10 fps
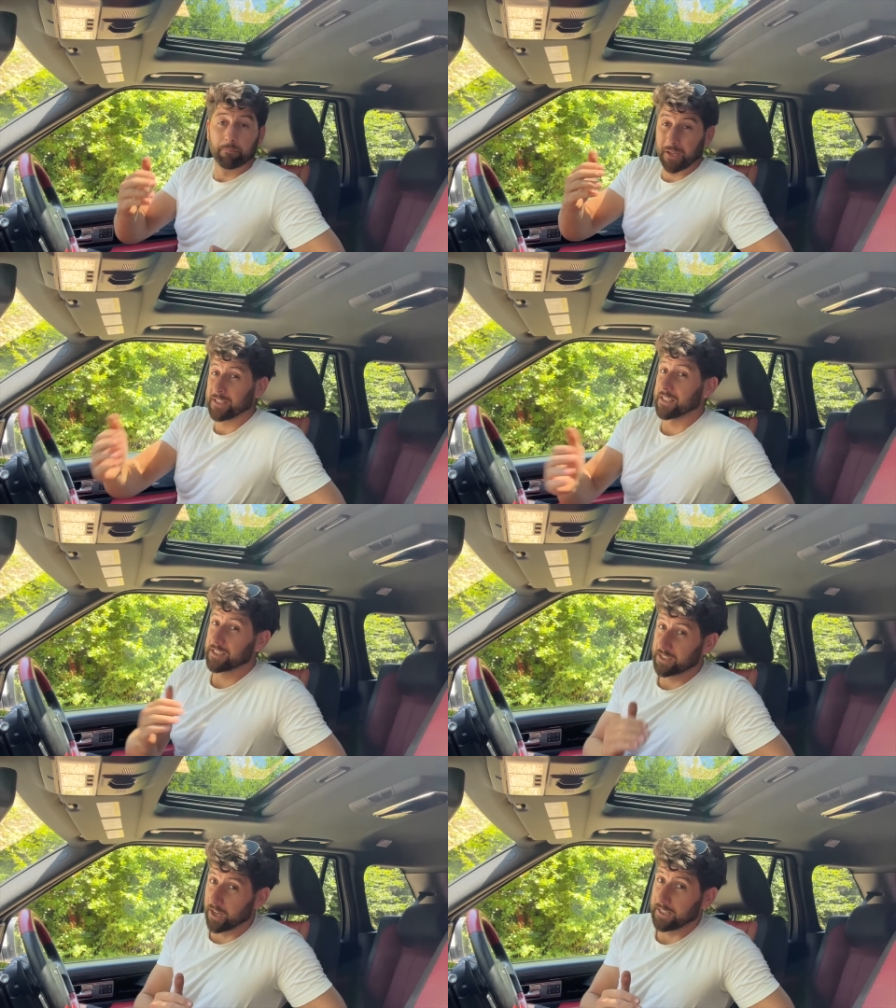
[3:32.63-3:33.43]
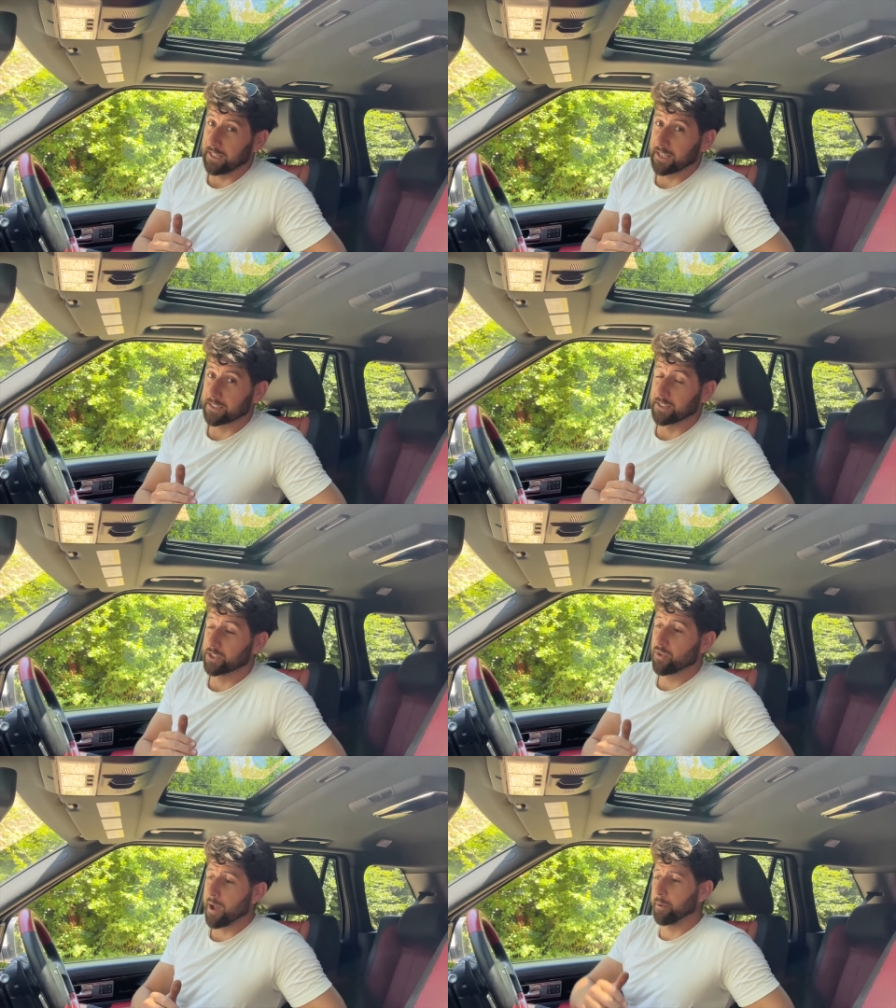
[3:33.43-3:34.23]
because it's slightly less than
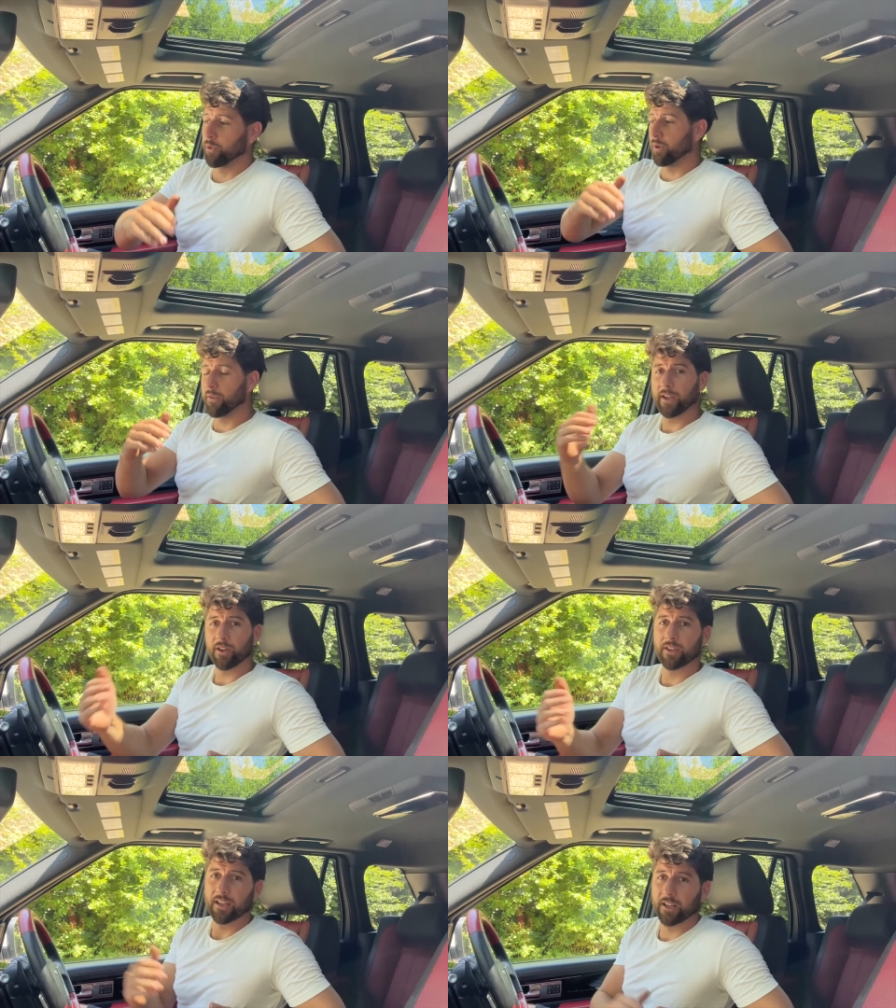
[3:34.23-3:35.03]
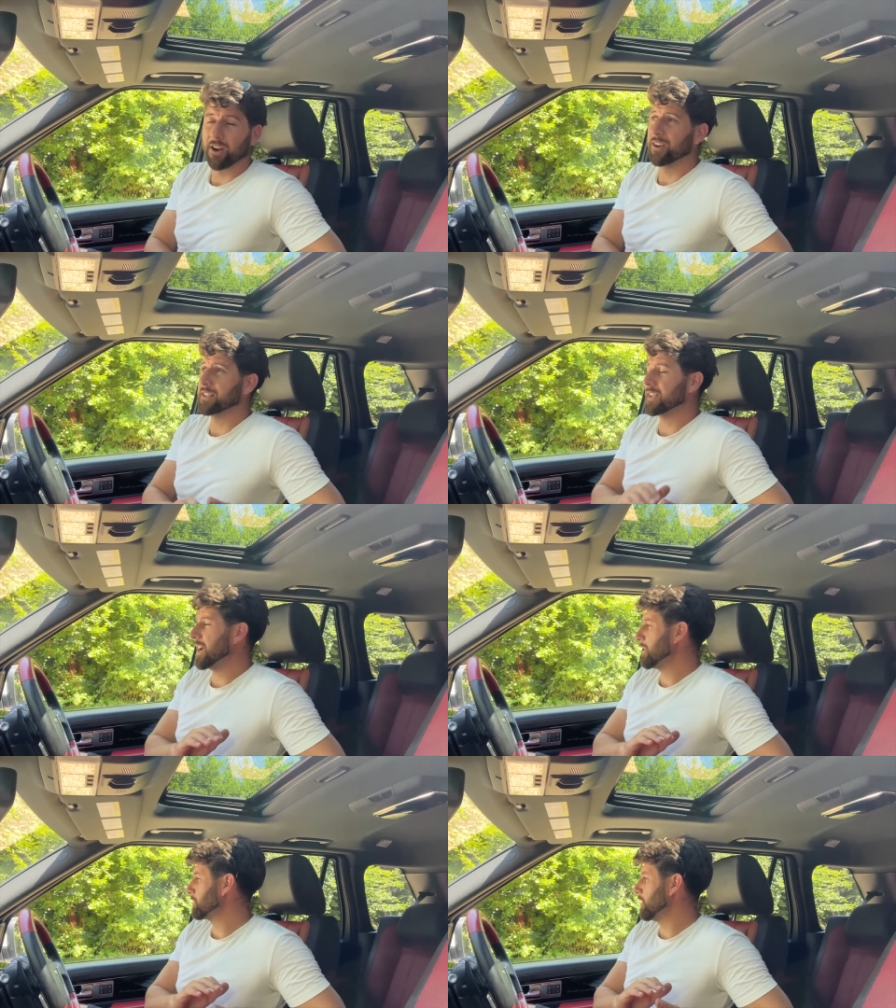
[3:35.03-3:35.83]
scrap. I thought if I go and get the car and it's
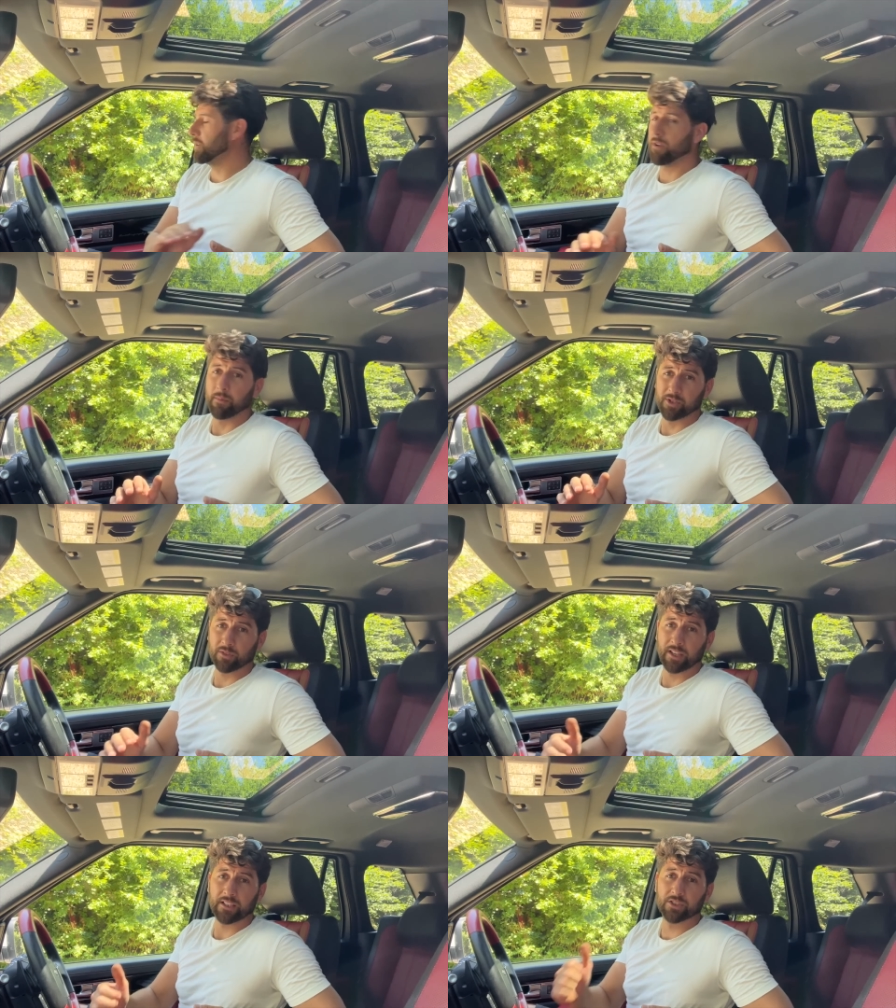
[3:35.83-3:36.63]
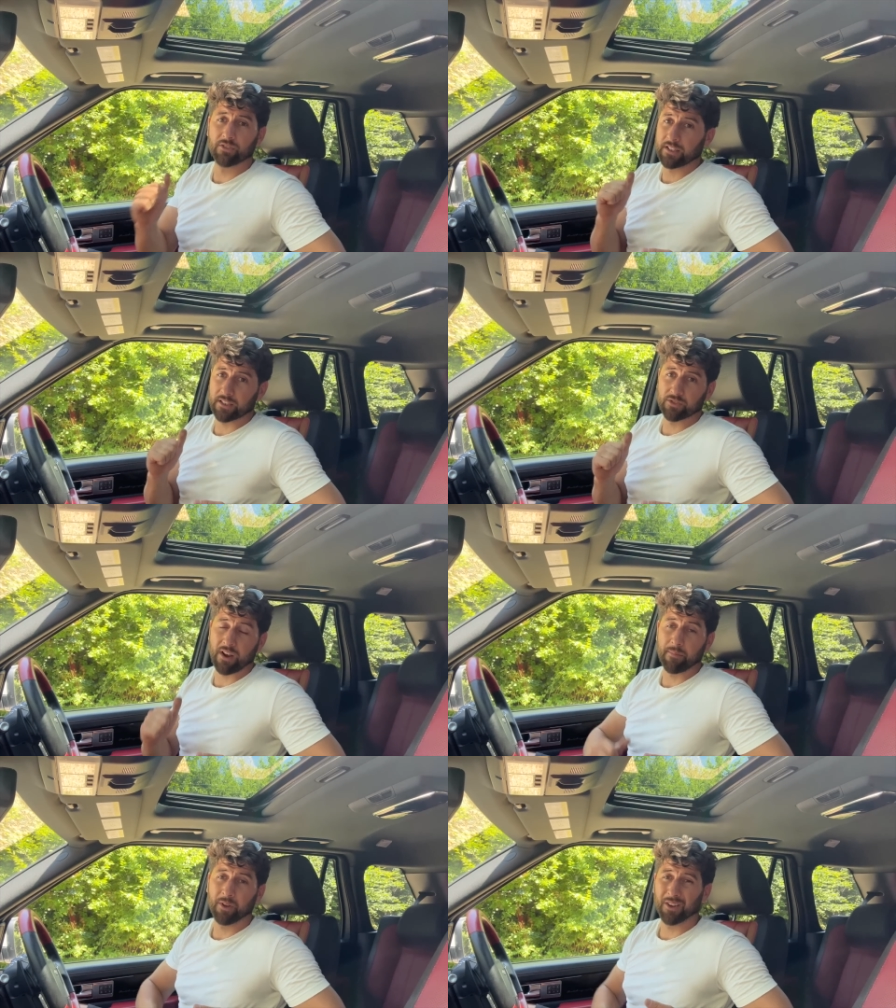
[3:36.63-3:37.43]
absolutely rubbish, I'll take it straight to the
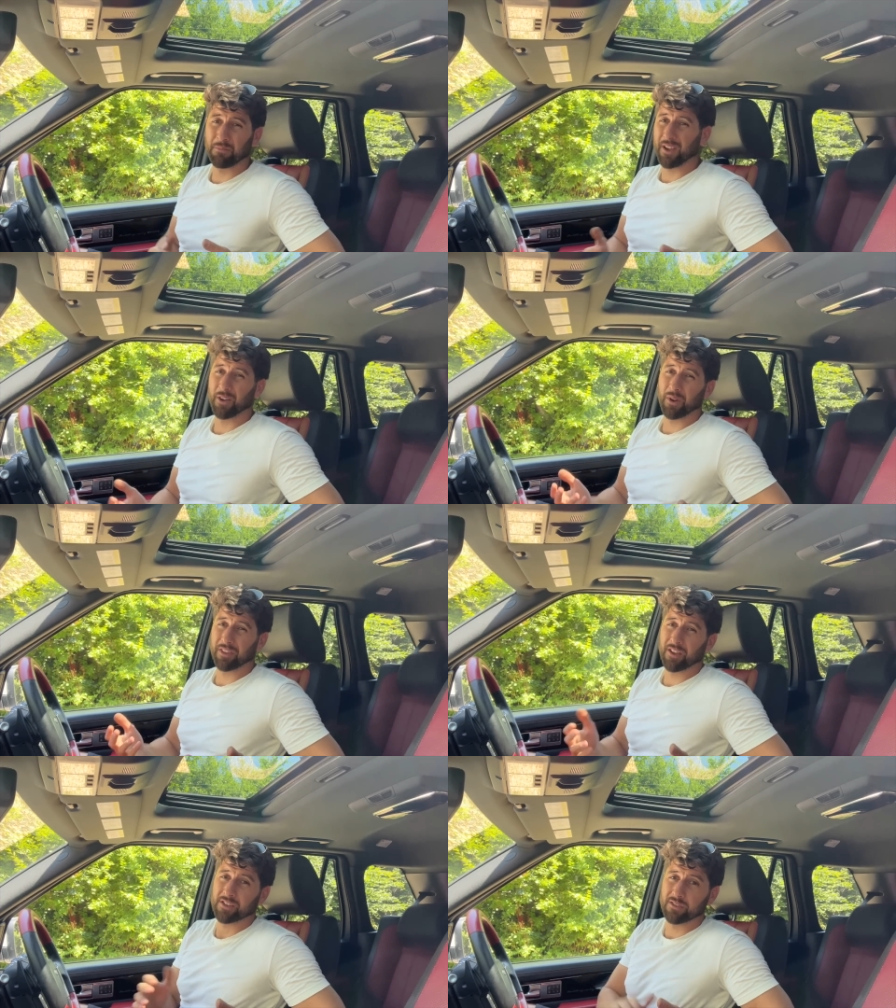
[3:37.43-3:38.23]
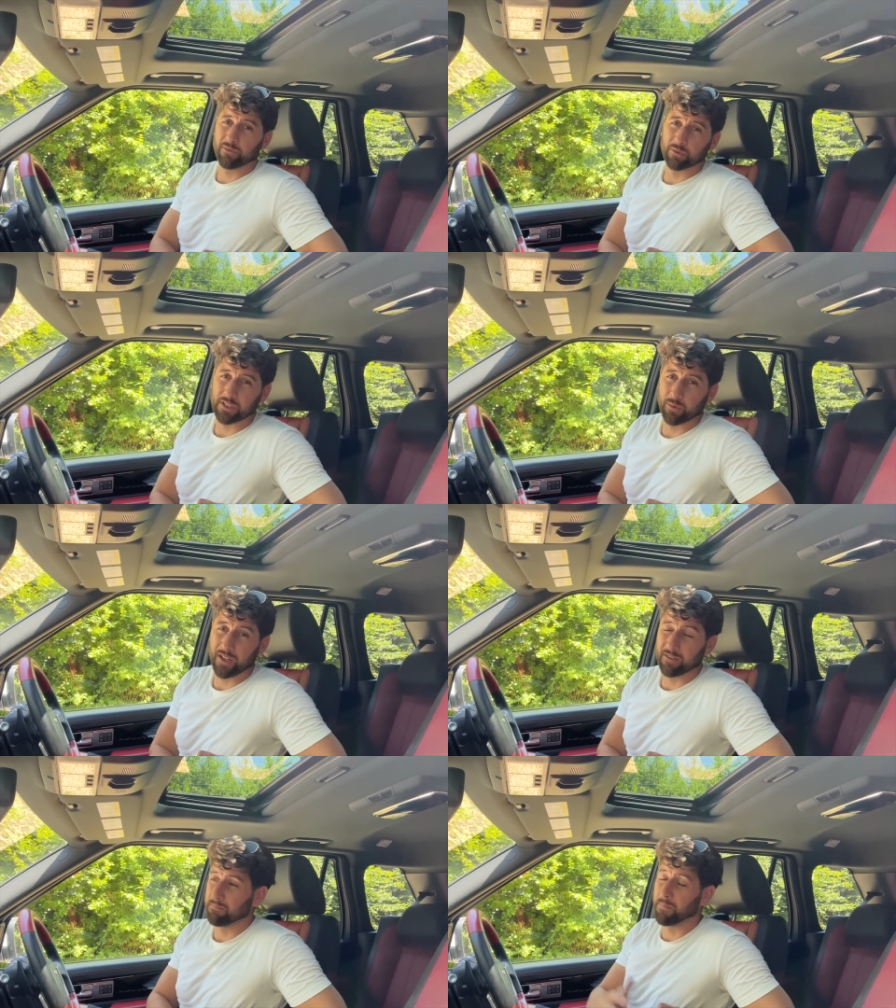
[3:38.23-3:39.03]
scrap yard and make a quick 30 or 40
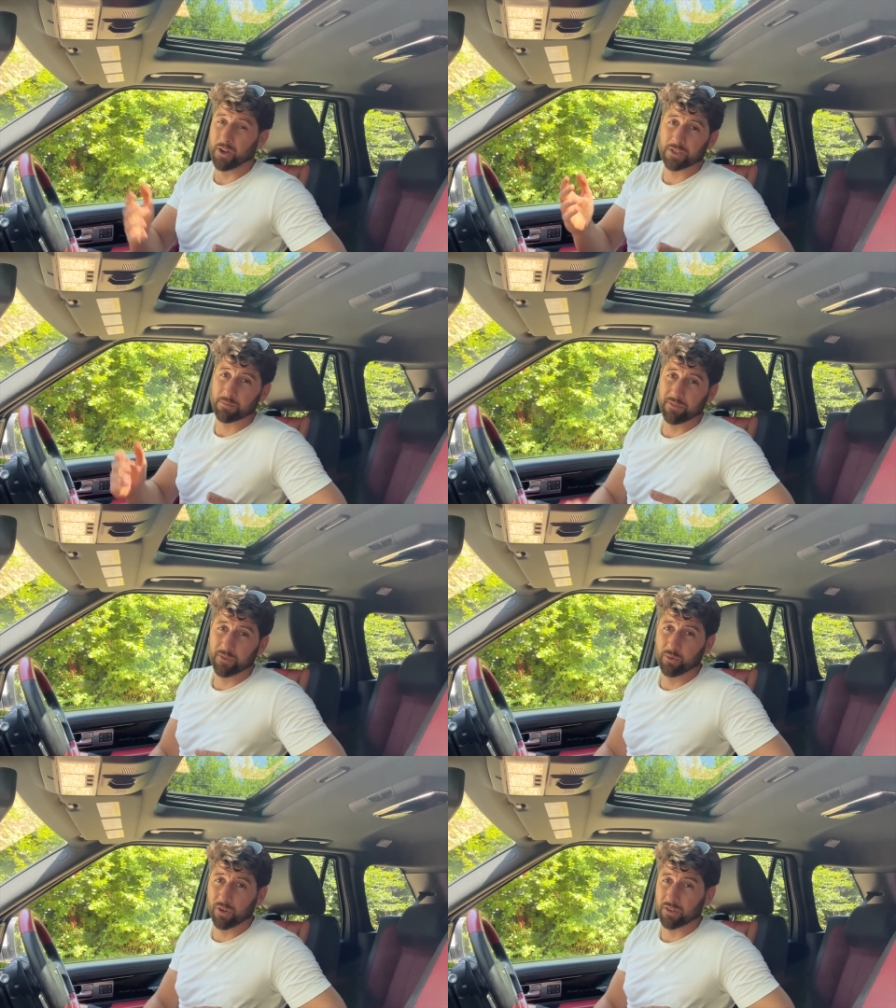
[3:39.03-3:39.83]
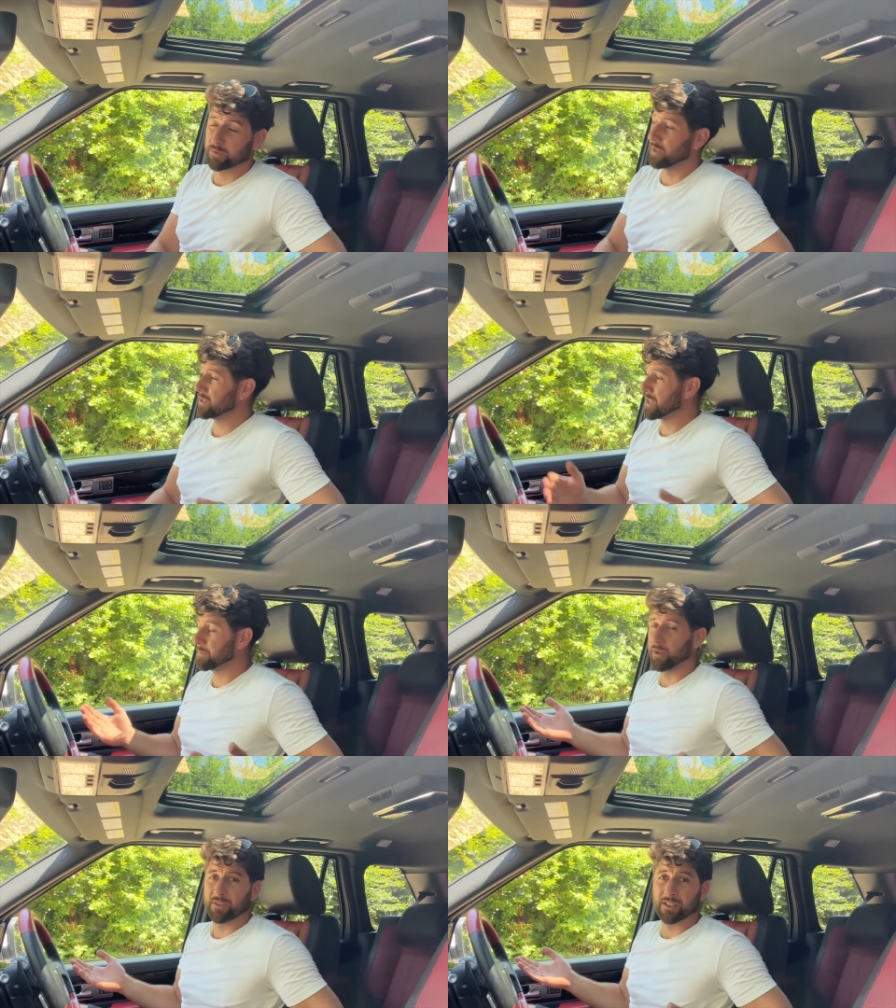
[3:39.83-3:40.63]
quid, minus my fuel costs, which let's
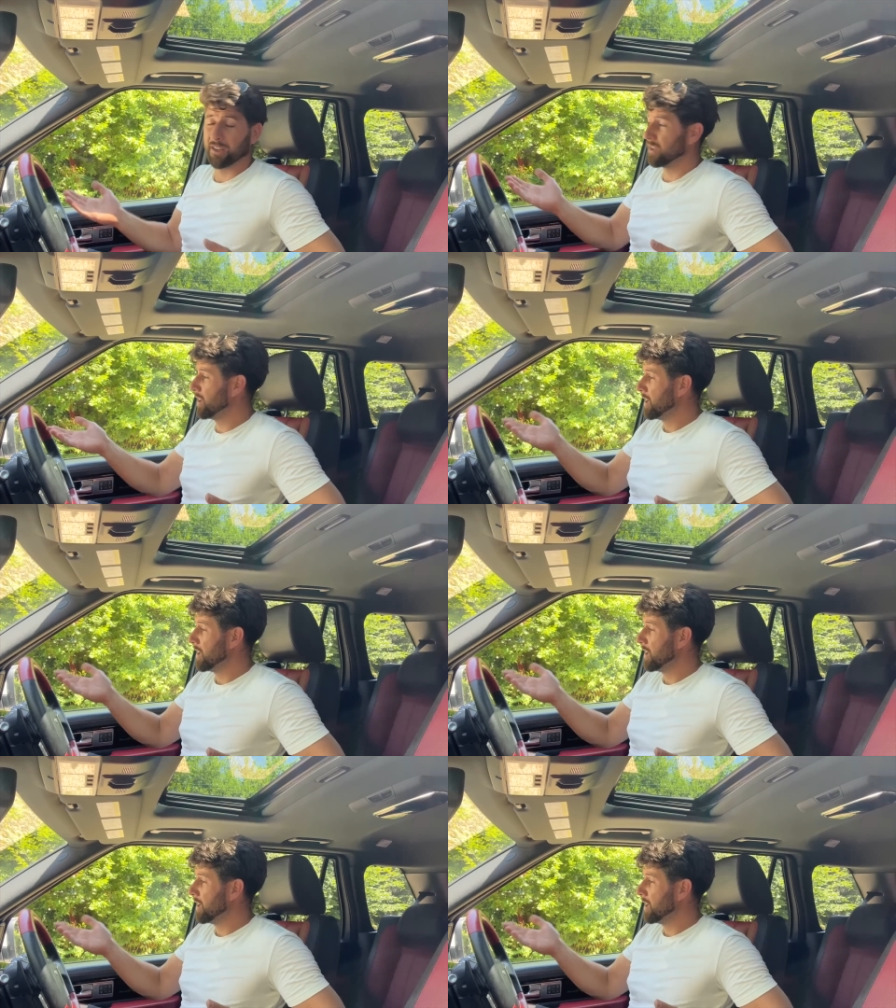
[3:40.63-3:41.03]
be honest, in a